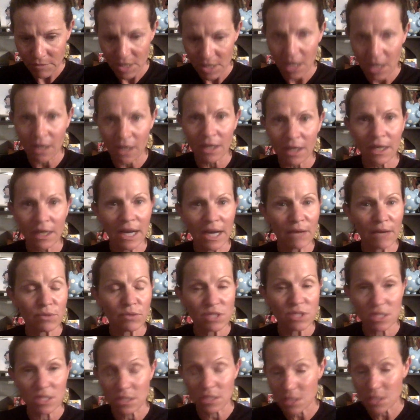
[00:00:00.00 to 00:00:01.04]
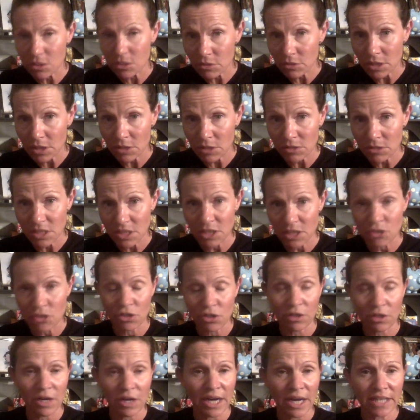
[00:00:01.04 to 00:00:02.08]
I was a studio
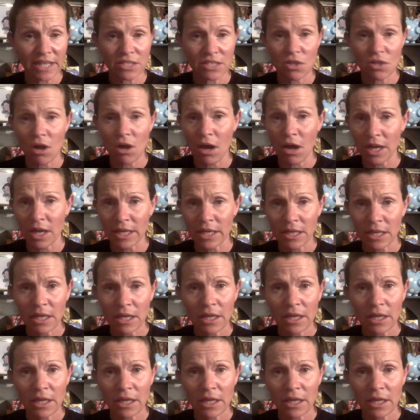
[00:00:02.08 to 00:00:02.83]
teacher. I taught